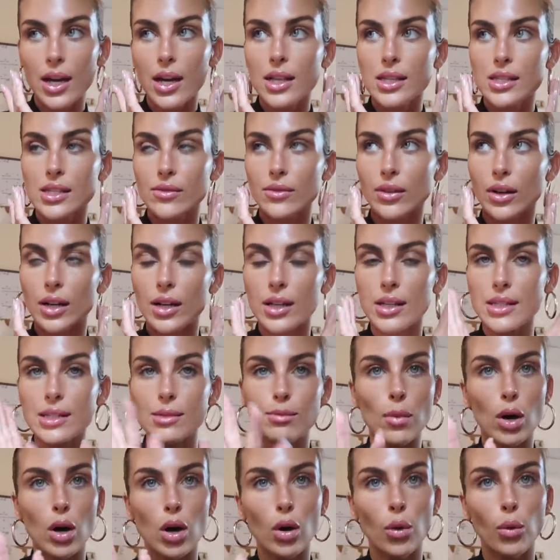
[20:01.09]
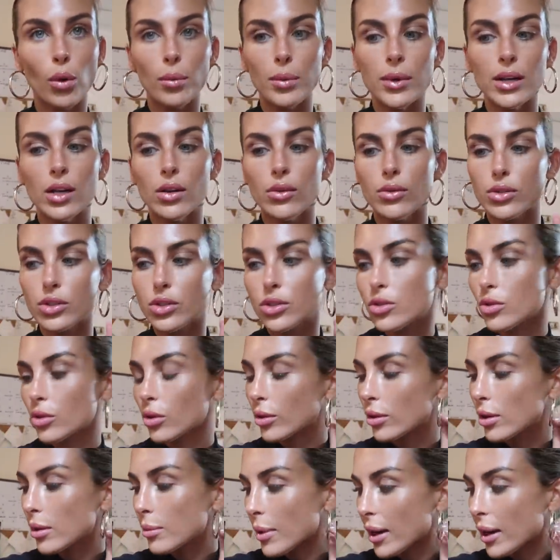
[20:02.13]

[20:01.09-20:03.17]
It's a very small woman-owned jewelry